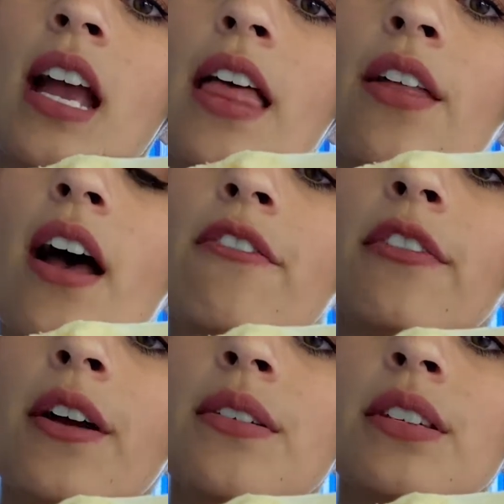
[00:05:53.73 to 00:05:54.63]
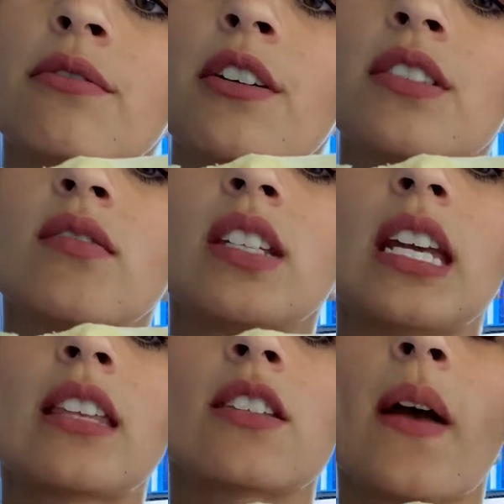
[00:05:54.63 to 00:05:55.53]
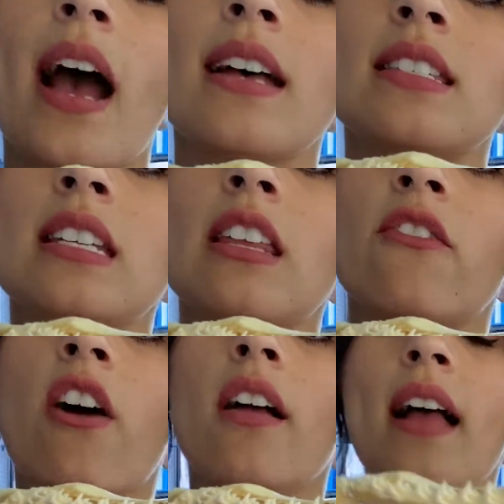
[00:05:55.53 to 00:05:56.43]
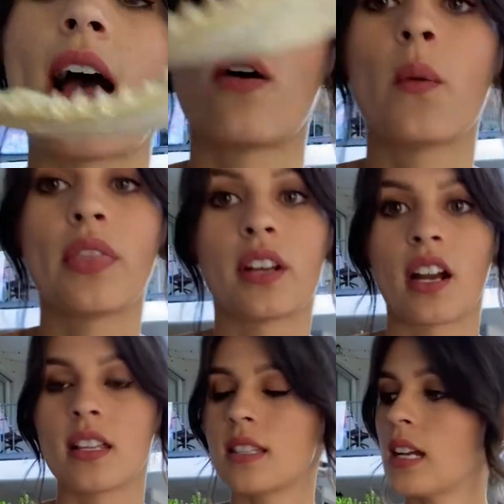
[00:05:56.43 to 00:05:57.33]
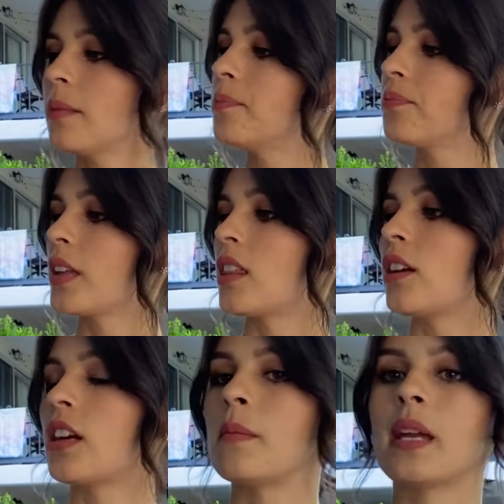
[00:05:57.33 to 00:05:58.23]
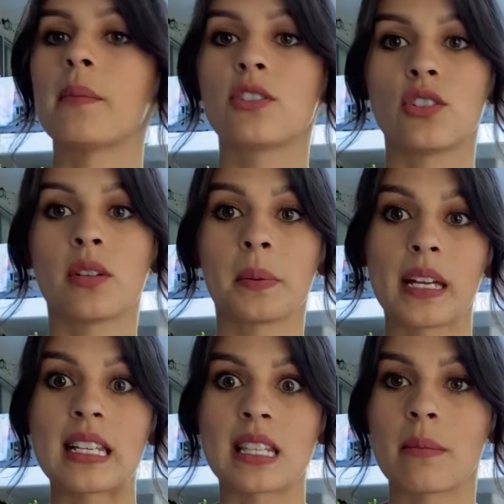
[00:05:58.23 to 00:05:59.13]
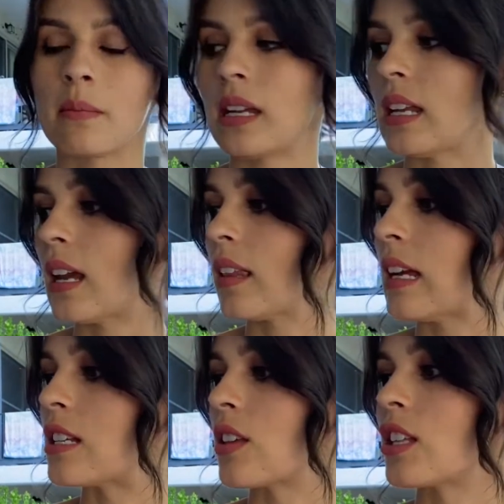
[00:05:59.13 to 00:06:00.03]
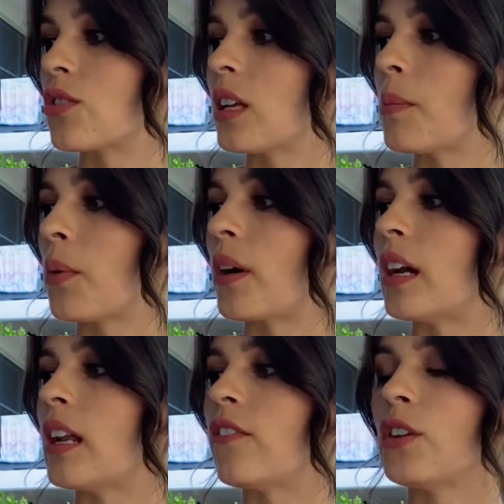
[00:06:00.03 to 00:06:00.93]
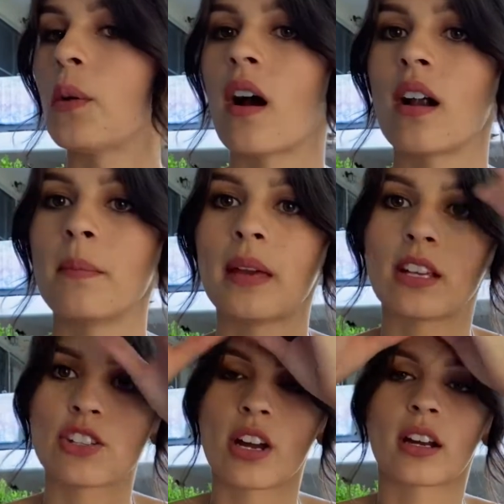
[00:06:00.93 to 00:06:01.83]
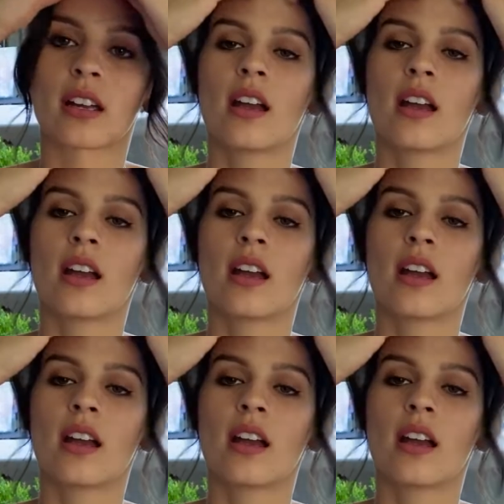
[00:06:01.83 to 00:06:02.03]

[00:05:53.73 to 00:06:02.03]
and they'll have rows and rows of teeth, so as teeth fall out when they're hunting, they're going to be able to replace them immediately. So that's really important. If you are a big shark